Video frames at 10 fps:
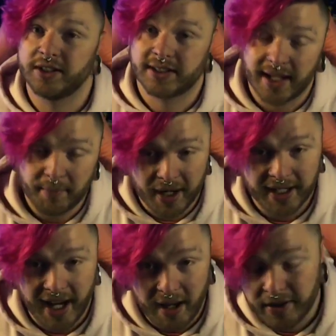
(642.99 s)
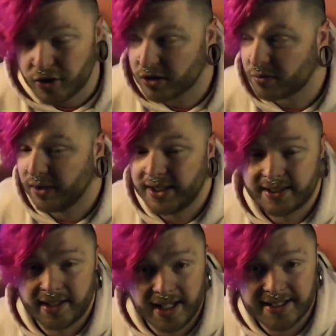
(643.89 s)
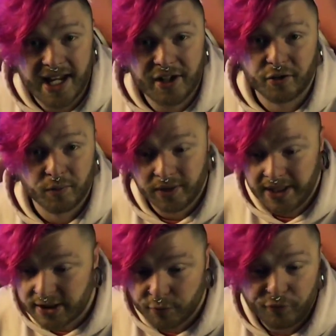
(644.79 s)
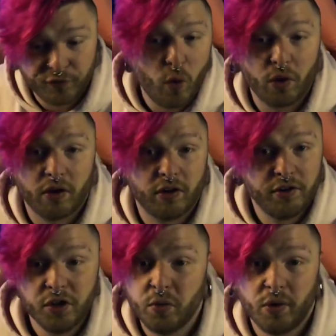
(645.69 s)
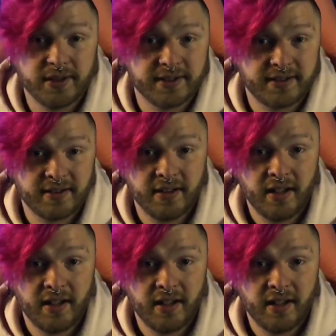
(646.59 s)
Senpai Gaming just released, his editor released 4 new ones